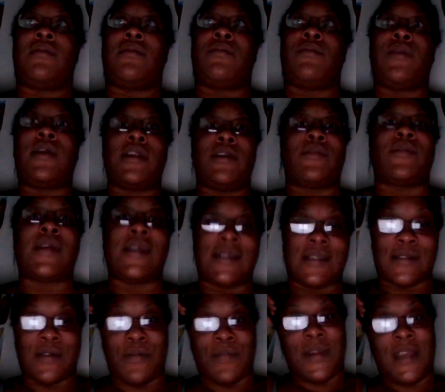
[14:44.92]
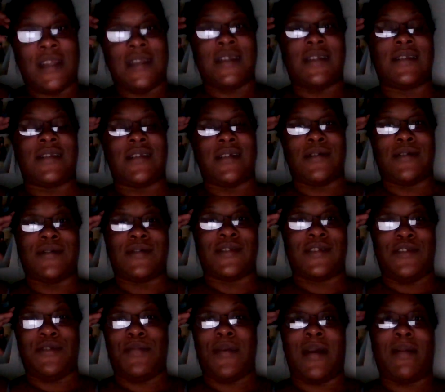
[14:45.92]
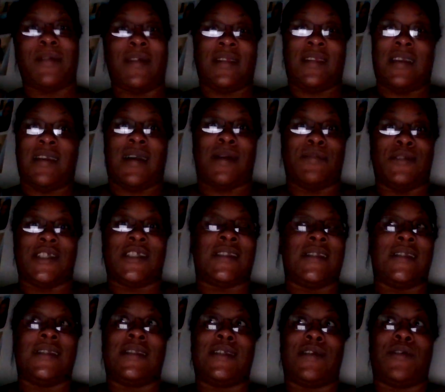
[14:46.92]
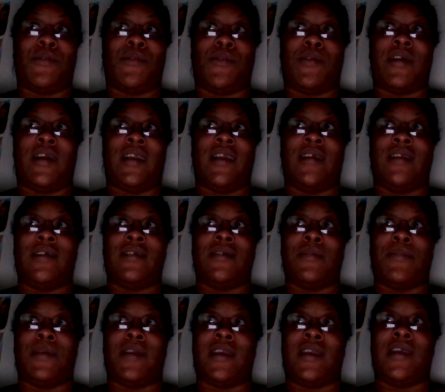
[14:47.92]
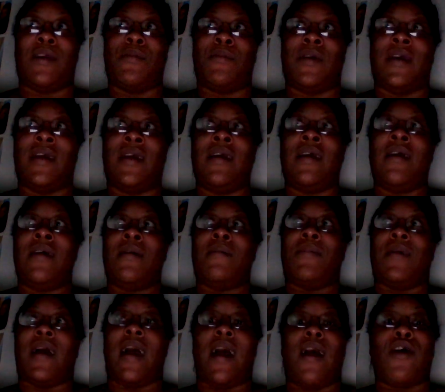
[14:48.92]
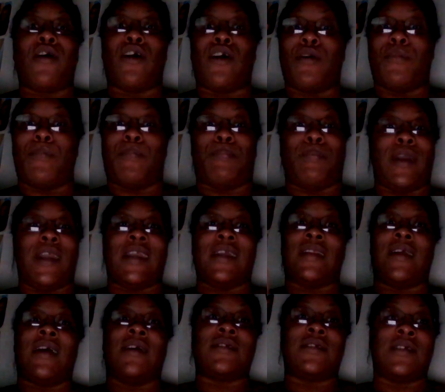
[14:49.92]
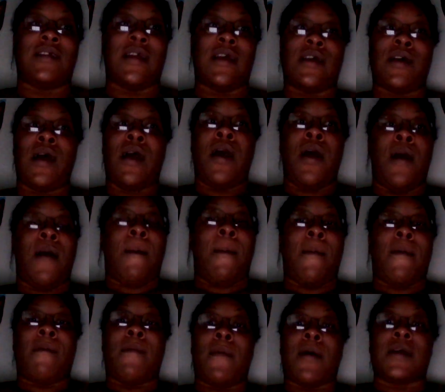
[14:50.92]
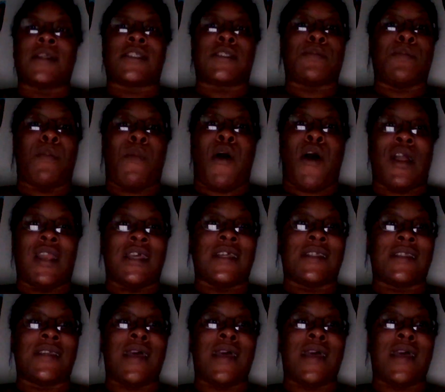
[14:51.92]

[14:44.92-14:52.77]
rendering so many details, you probably think I'm just detail oriented to begin with, but I'll go, break it down to the smallest